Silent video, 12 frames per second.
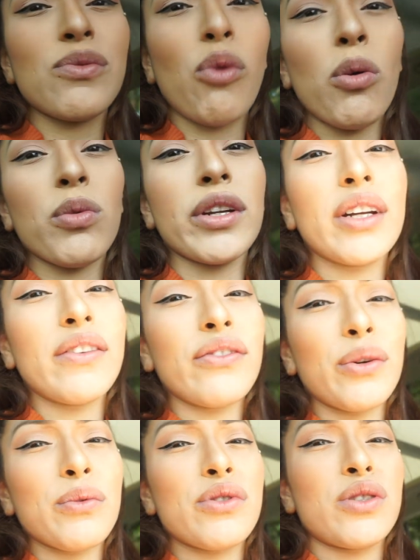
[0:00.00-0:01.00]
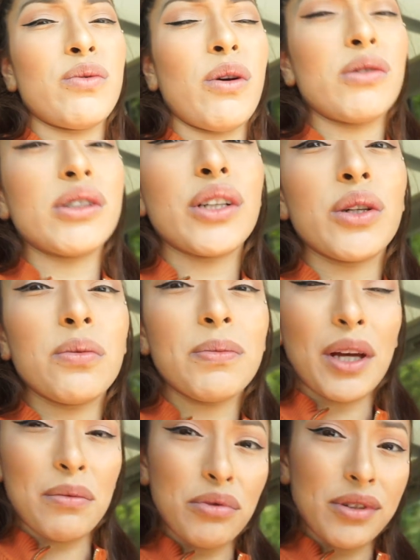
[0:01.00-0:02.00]
swollen. If it was swollen, you'd
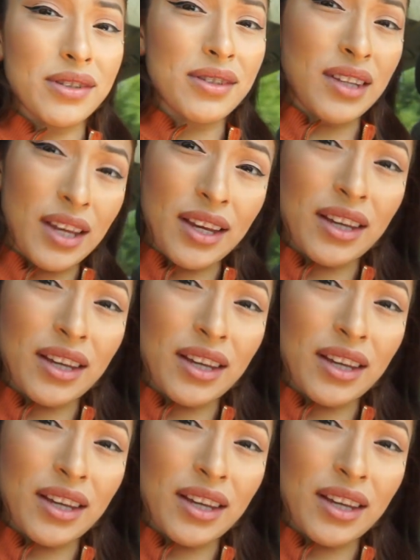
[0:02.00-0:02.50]
be able to see